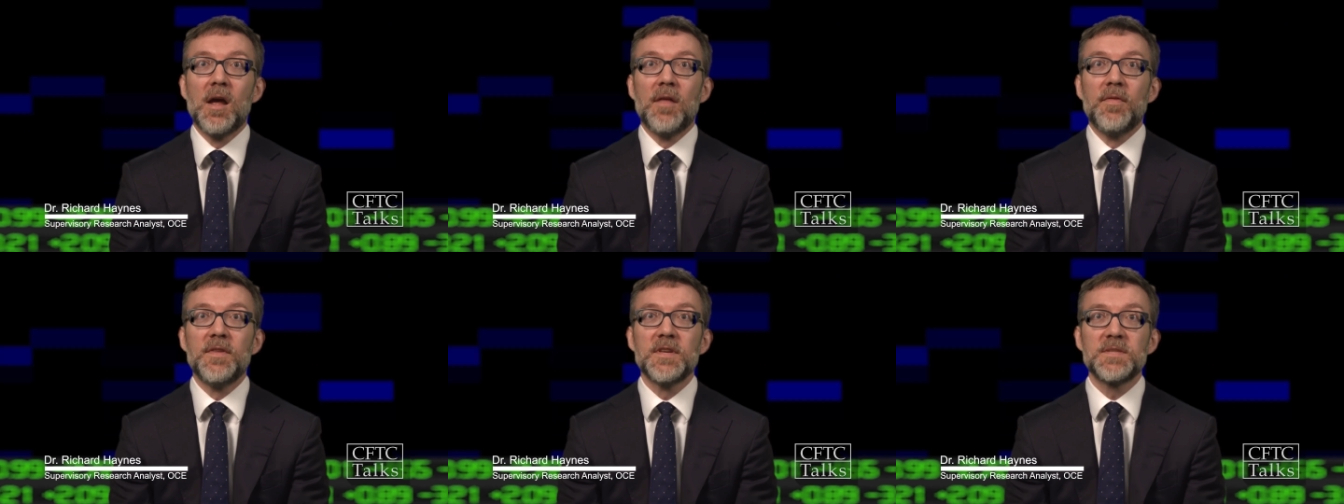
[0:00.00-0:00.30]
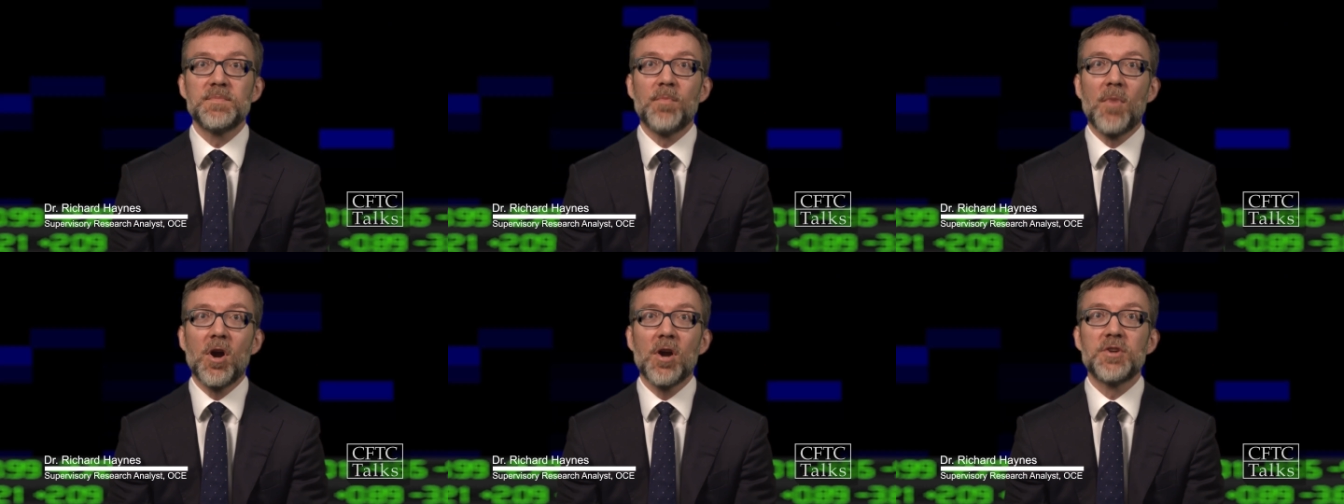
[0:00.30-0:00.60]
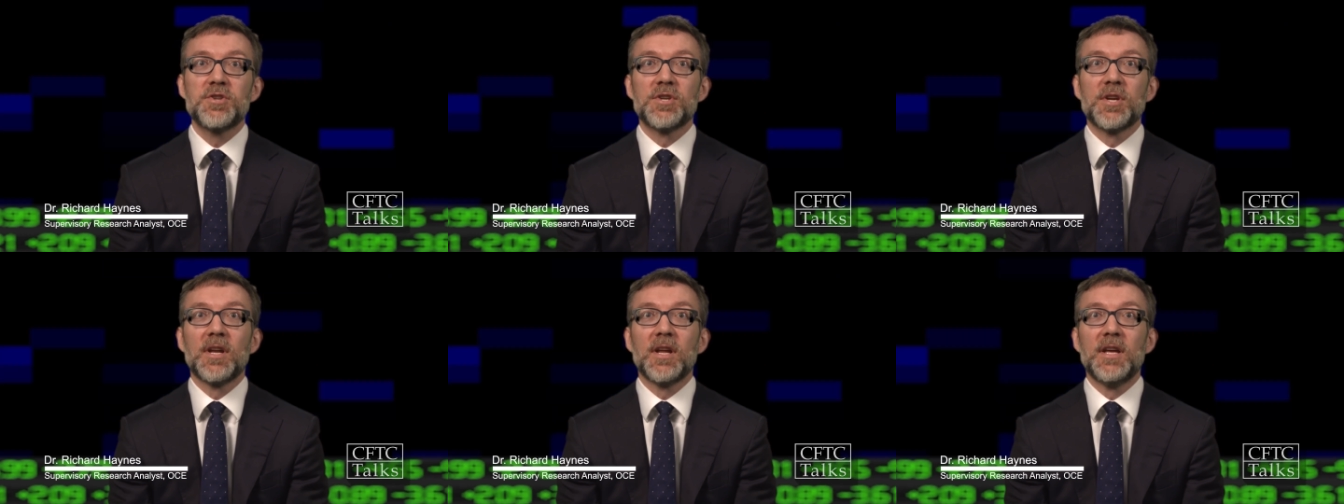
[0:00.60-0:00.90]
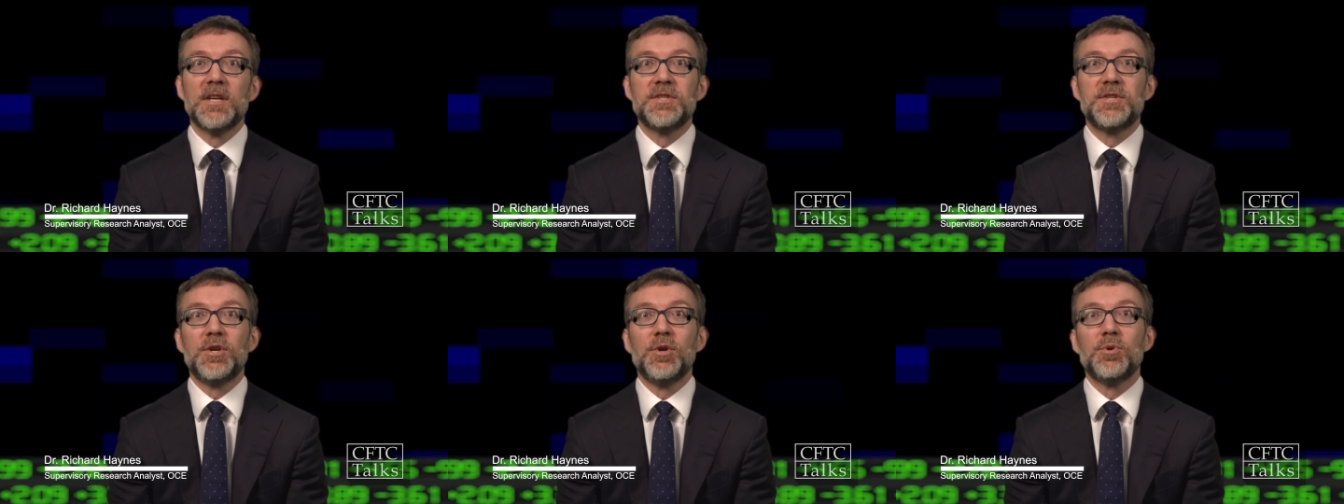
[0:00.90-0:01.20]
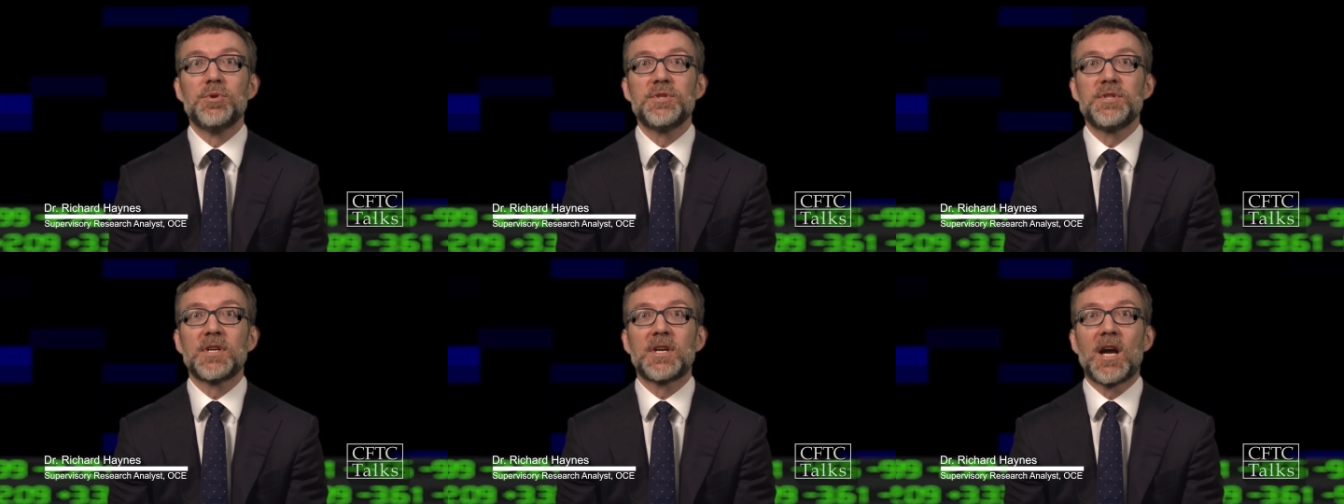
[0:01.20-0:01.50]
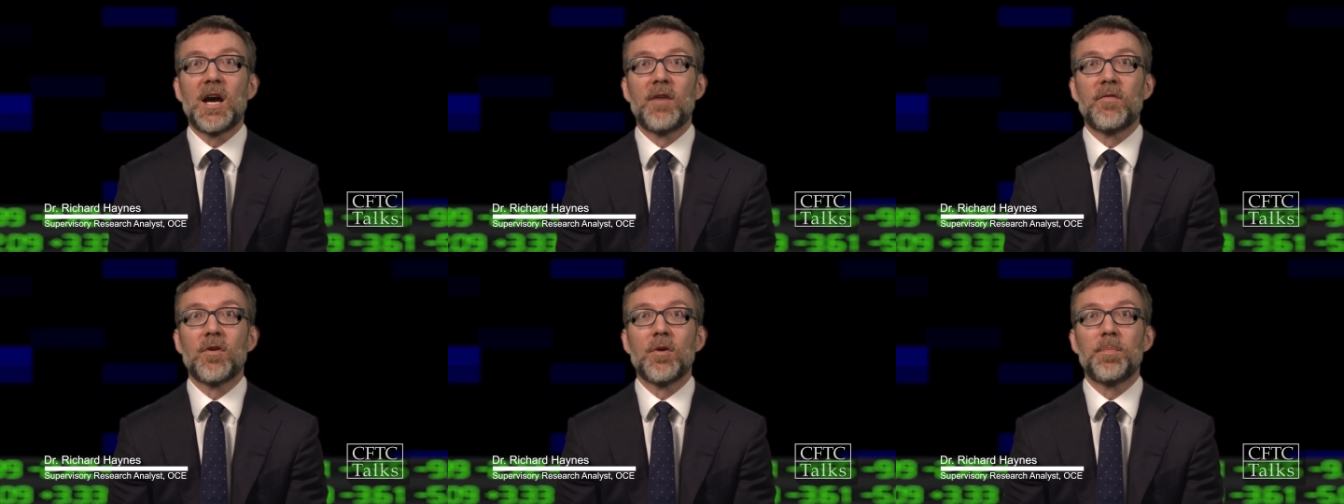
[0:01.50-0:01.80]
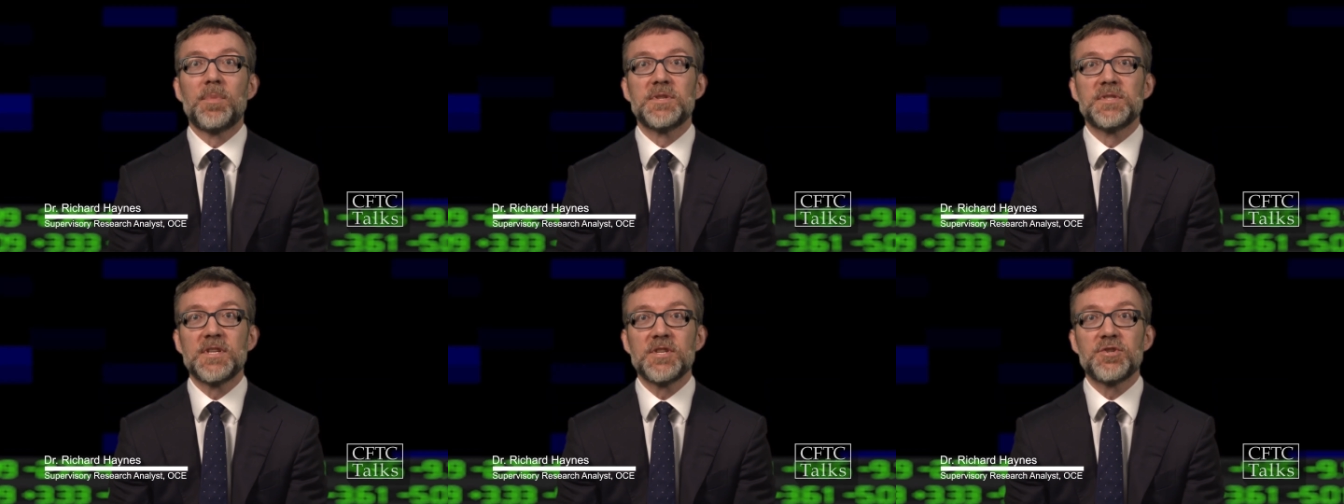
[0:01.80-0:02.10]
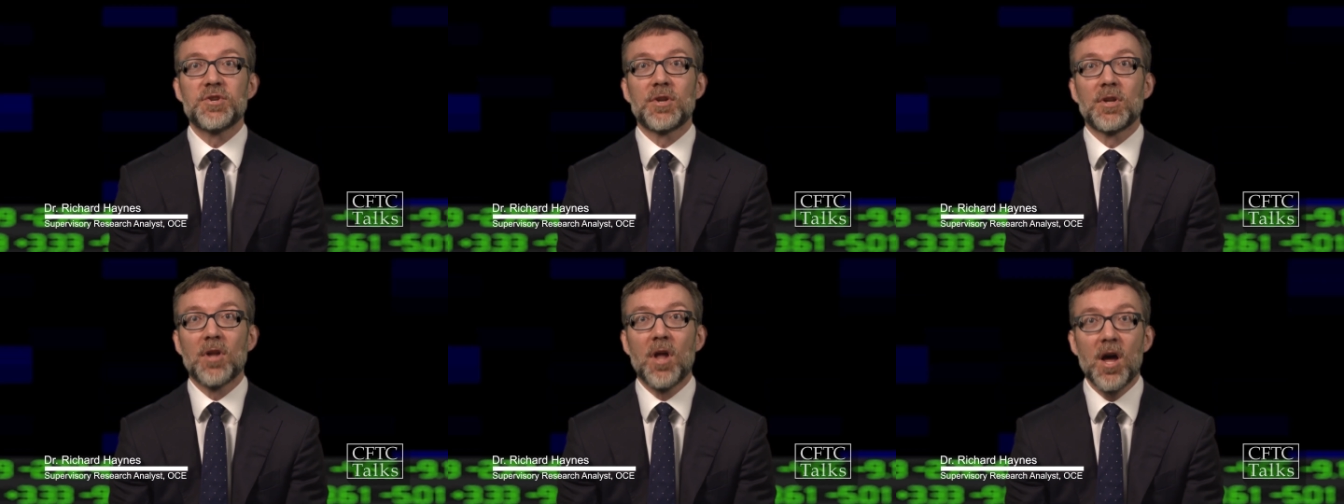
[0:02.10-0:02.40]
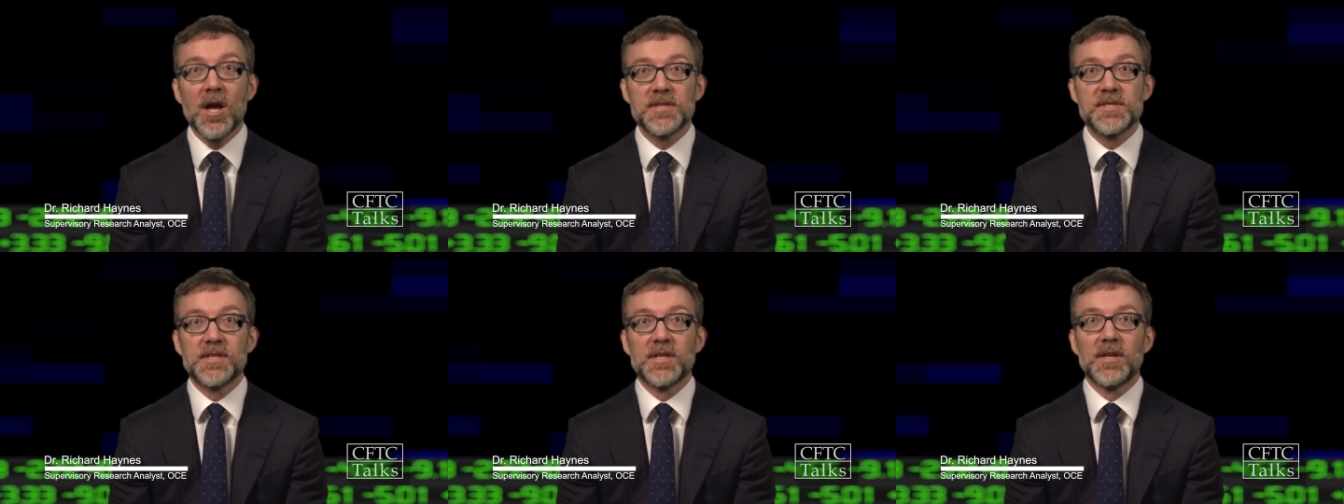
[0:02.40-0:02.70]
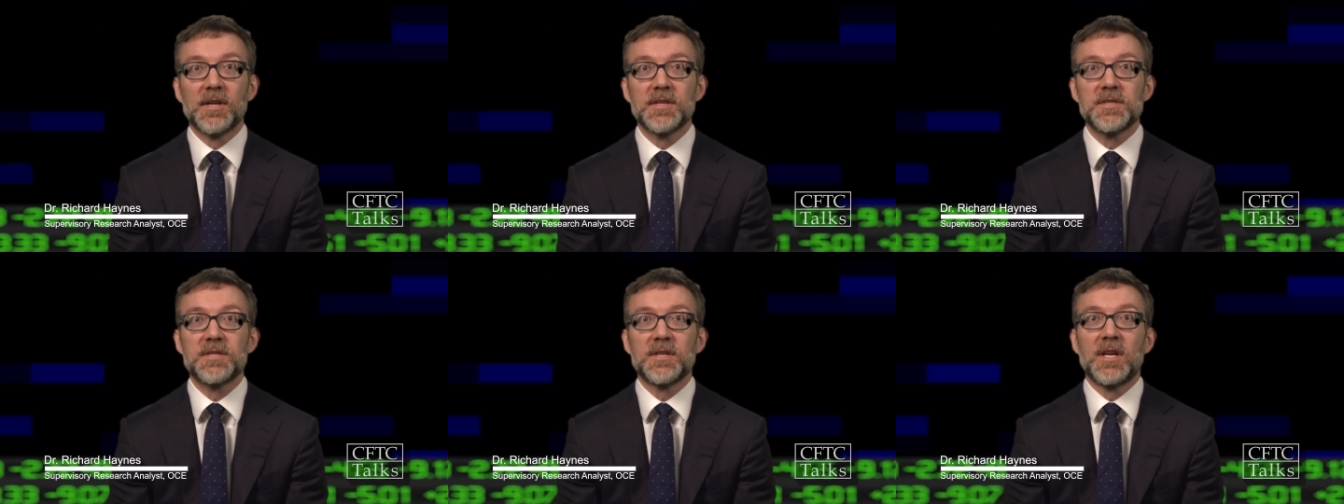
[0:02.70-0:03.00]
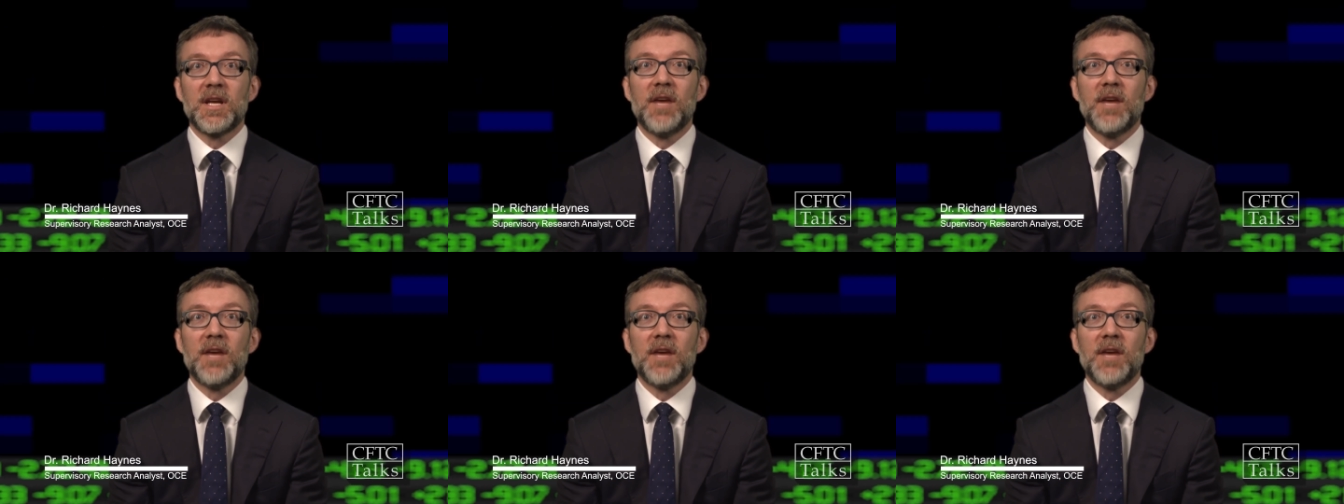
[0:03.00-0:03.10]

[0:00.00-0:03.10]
This margin is used to cover position losses